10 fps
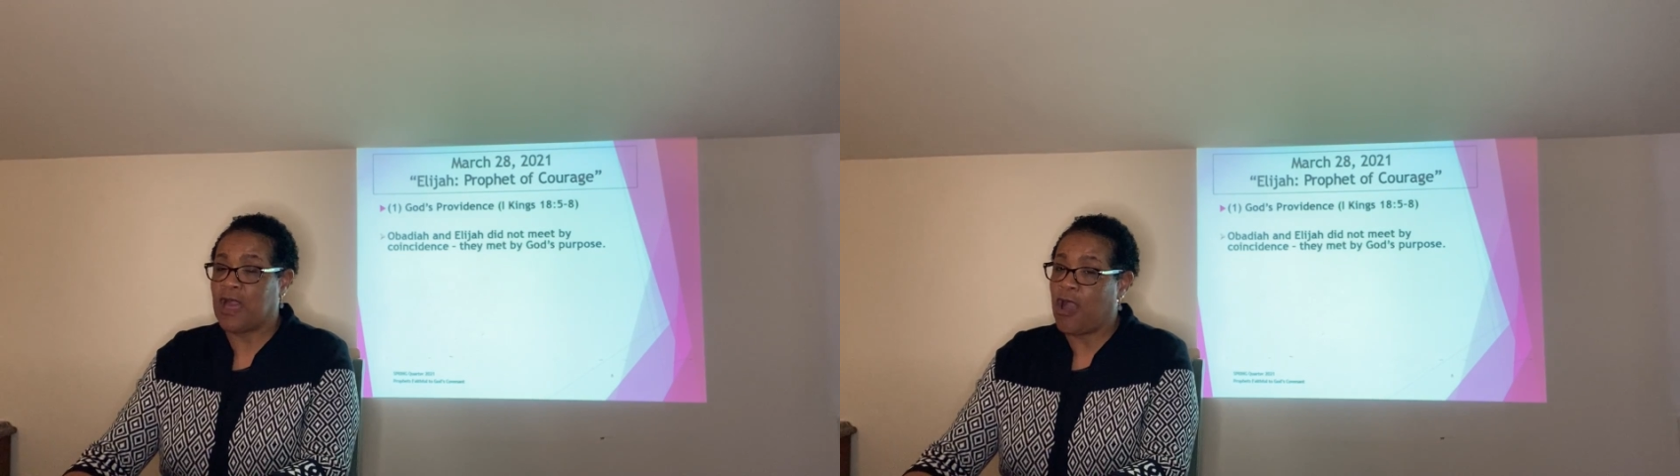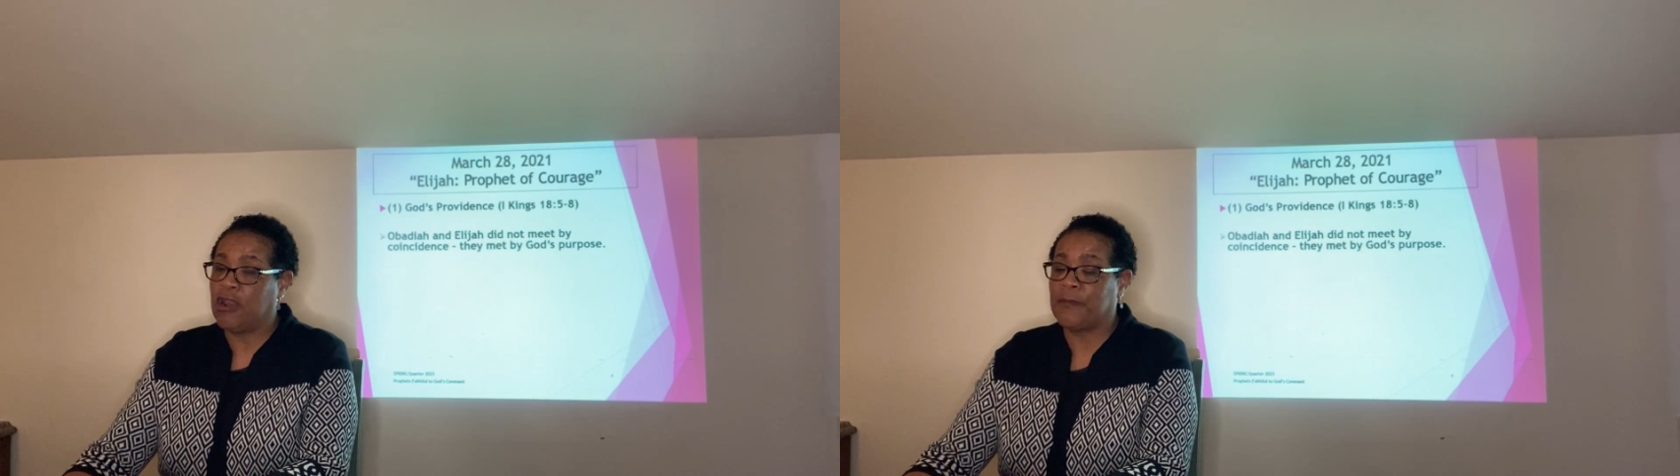
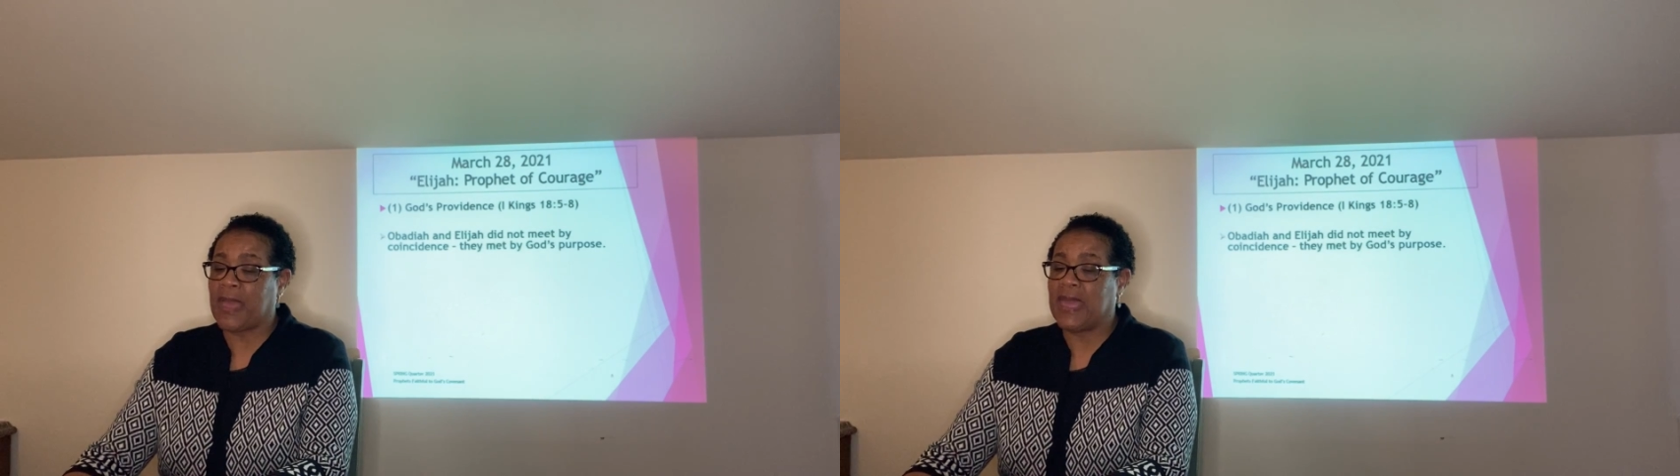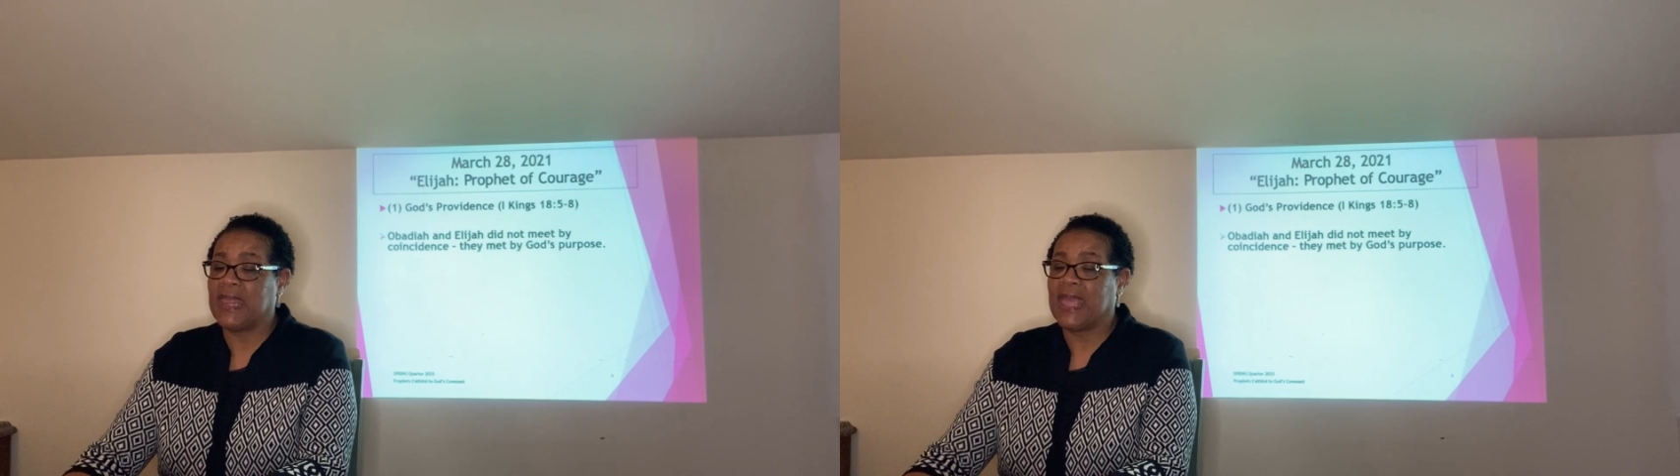all
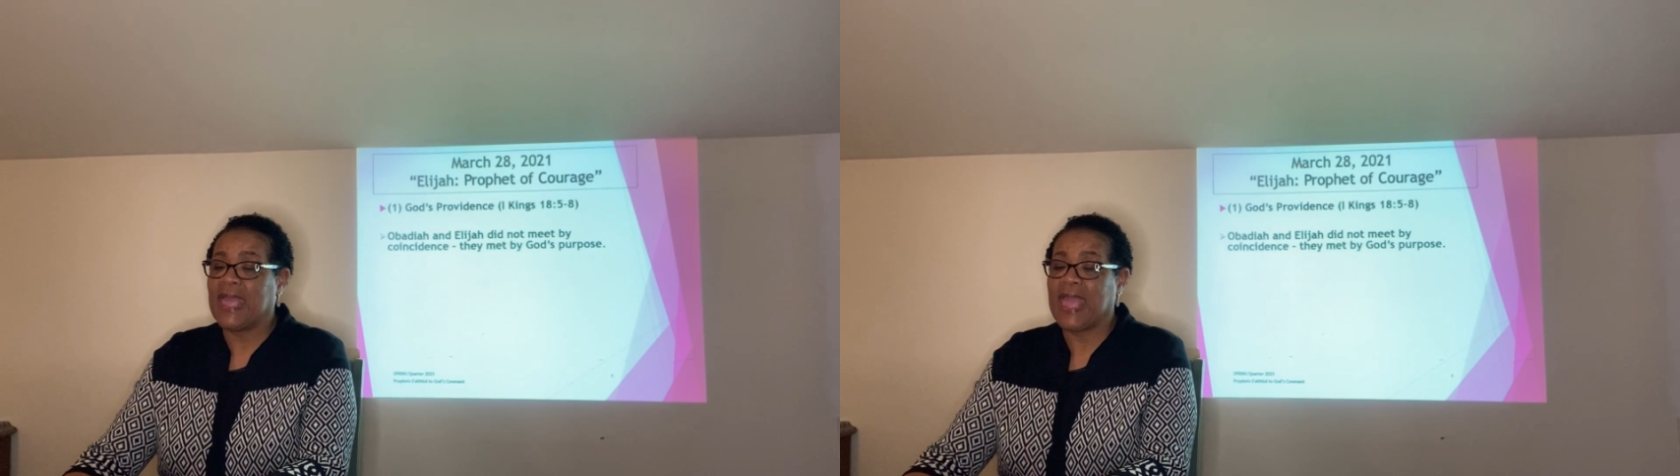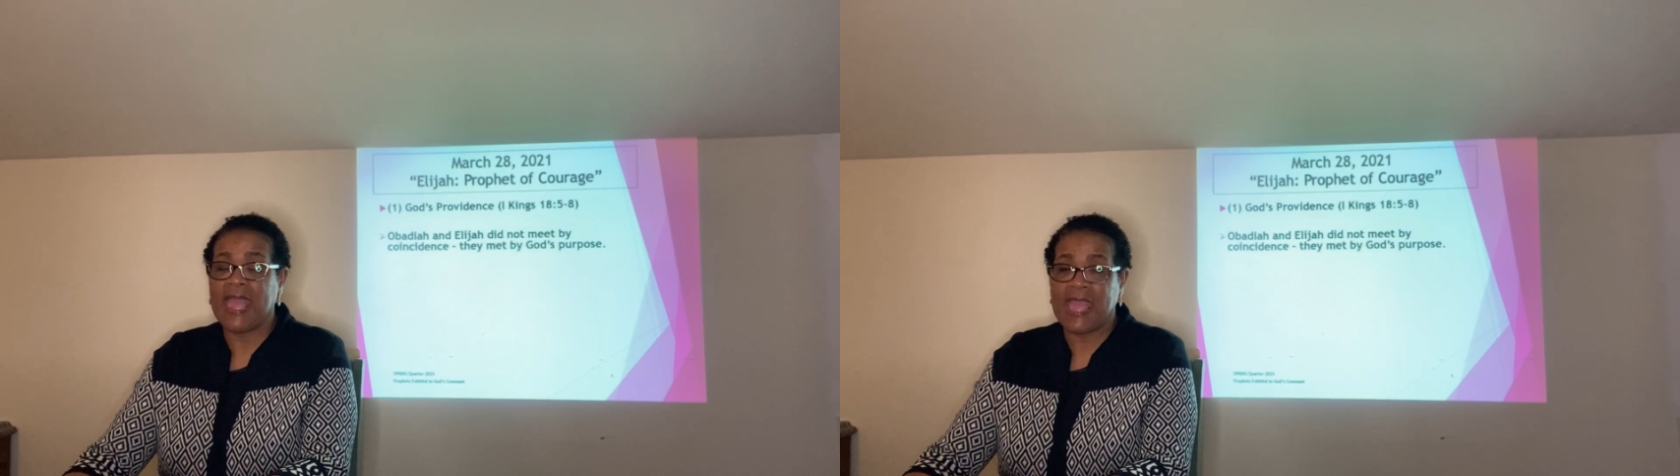about
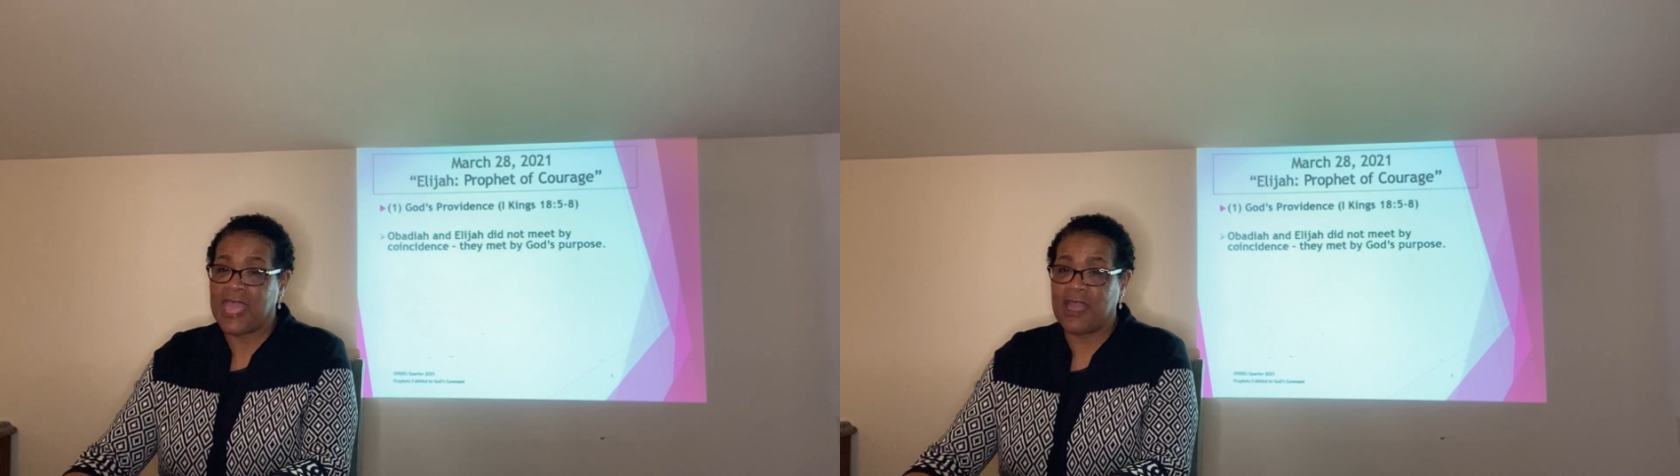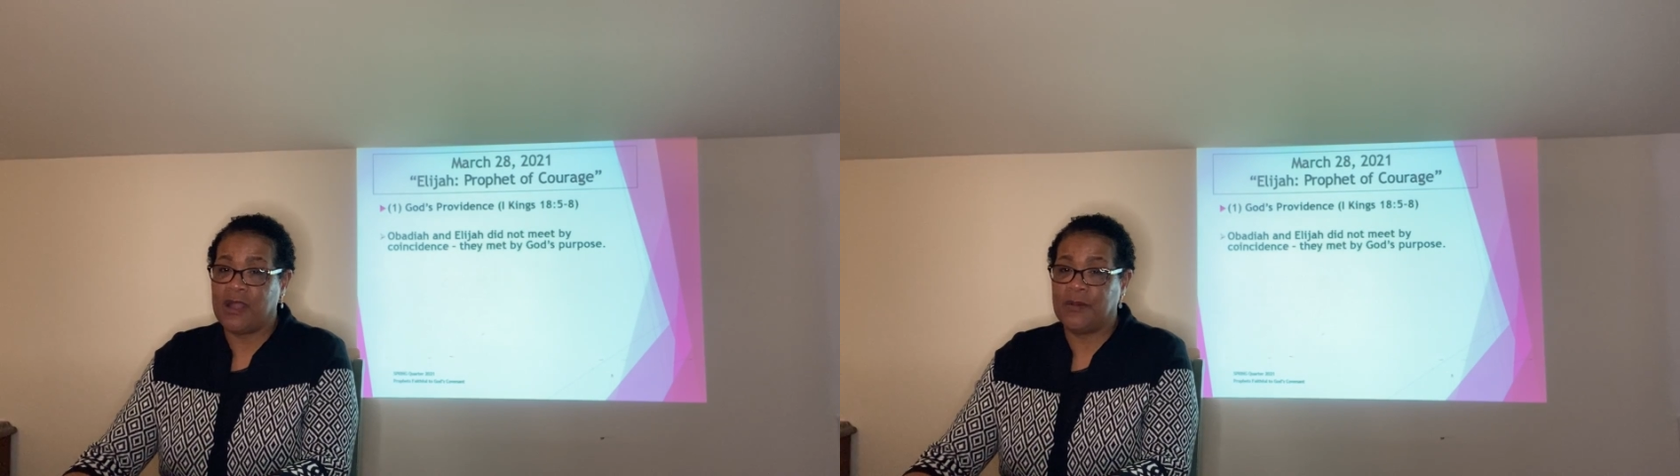
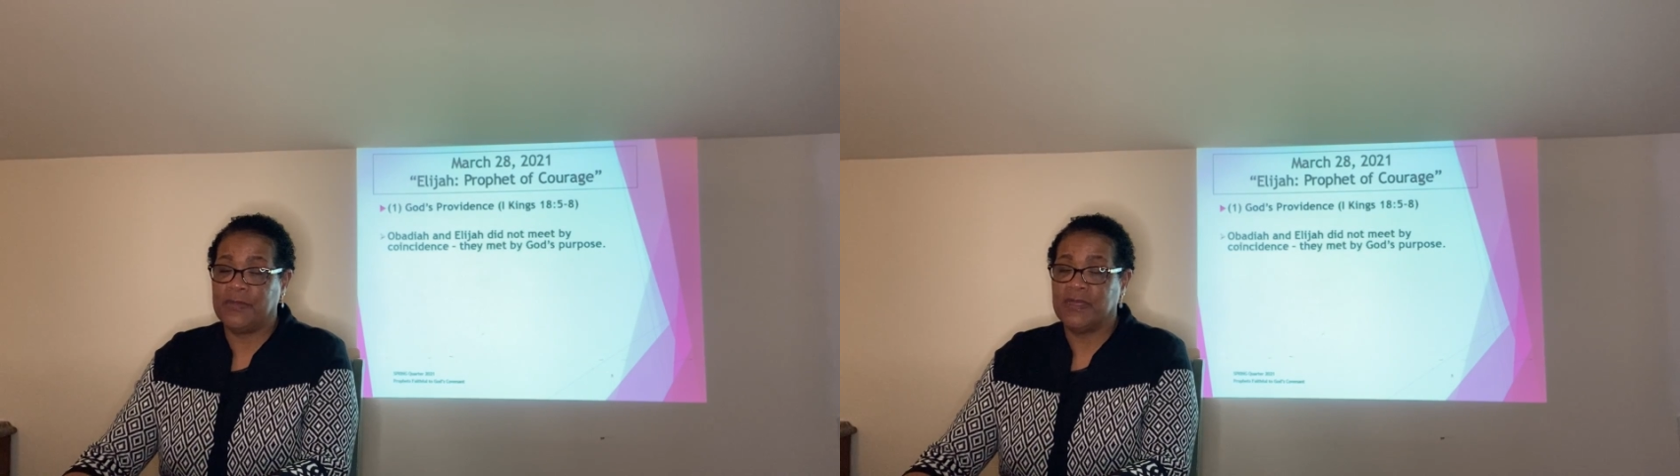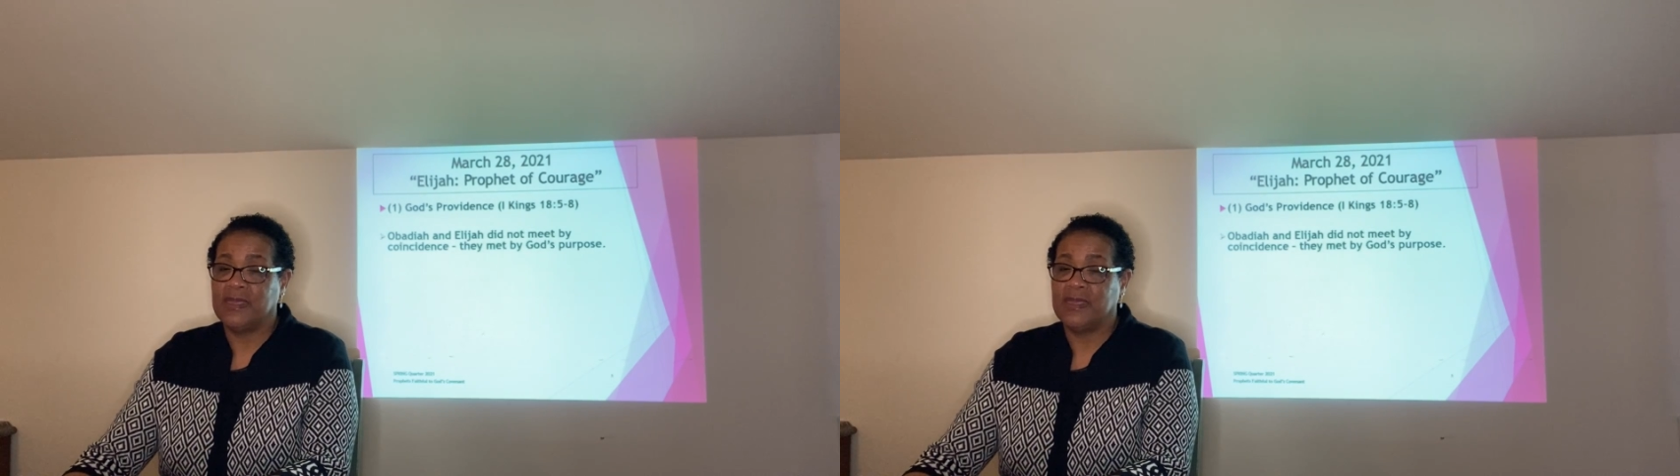Ahab.